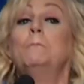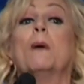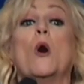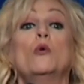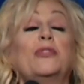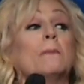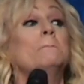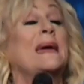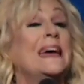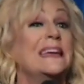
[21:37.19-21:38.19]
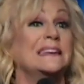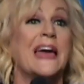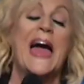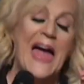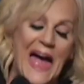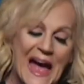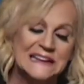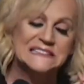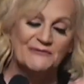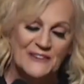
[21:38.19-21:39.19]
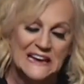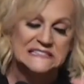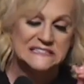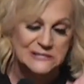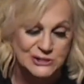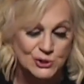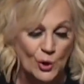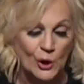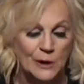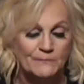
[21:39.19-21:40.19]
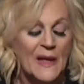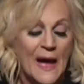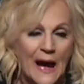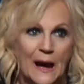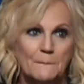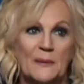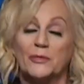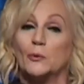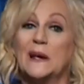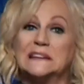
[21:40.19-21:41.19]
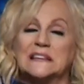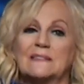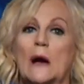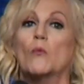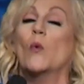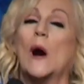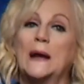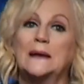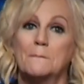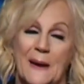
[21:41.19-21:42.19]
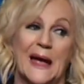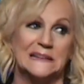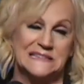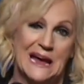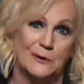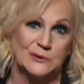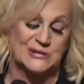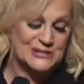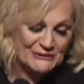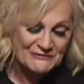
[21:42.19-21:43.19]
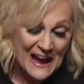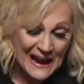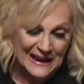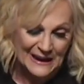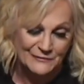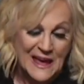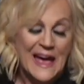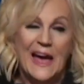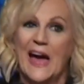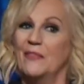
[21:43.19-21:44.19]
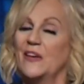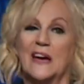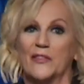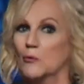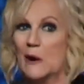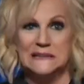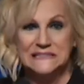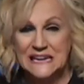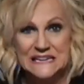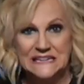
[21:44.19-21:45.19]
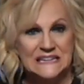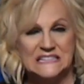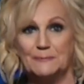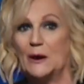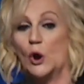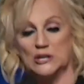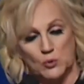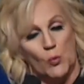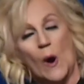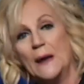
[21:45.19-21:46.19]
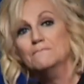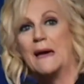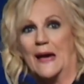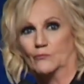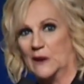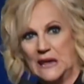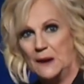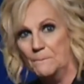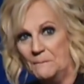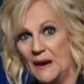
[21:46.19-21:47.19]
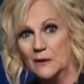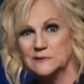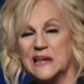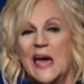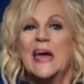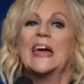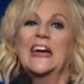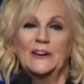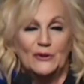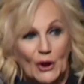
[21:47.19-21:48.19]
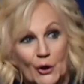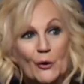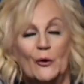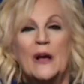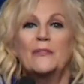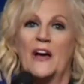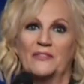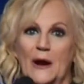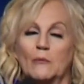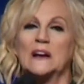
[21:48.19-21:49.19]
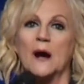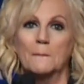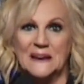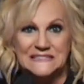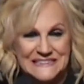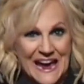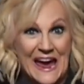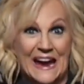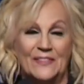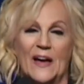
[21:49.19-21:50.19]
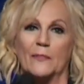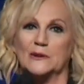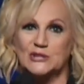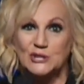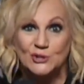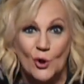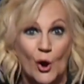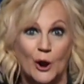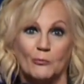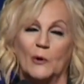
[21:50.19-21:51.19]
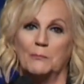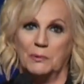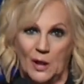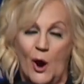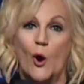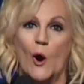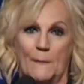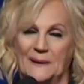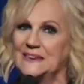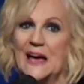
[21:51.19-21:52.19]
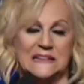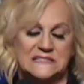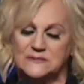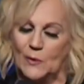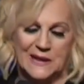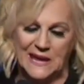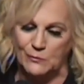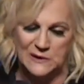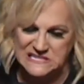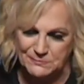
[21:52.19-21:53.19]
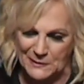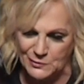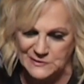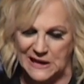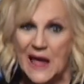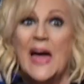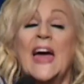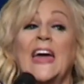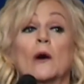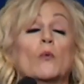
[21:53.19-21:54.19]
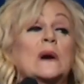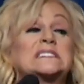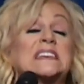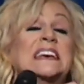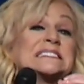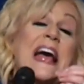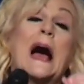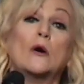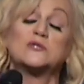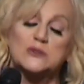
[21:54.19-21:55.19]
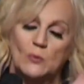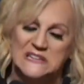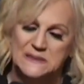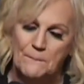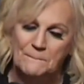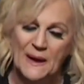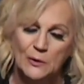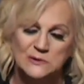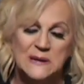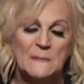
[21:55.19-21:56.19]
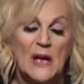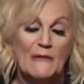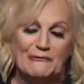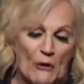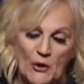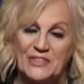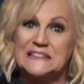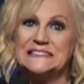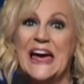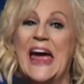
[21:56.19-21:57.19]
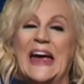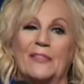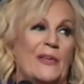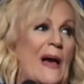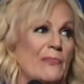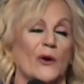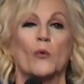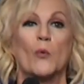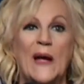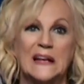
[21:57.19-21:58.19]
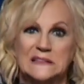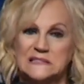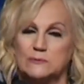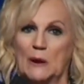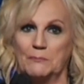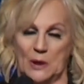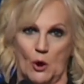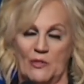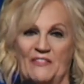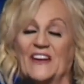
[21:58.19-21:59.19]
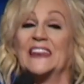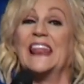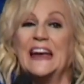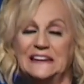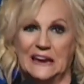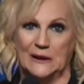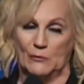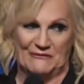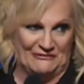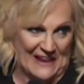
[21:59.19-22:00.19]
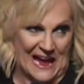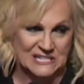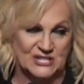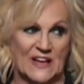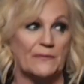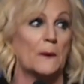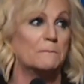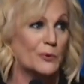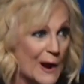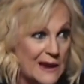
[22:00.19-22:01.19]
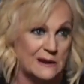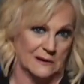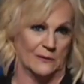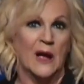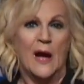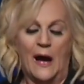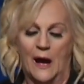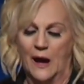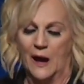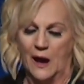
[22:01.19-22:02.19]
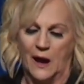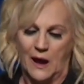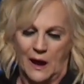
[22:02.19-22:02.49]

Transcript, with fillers: Both men had to face the storm, uh, but the reason that one man's house survived and the other one didn't is because one man, when he built, he knew that there would come a day that the storm would blow up against what he was building. It was his house was built for the day that the winds would blow, that the lightning would flash, that the breaker, uh, uh,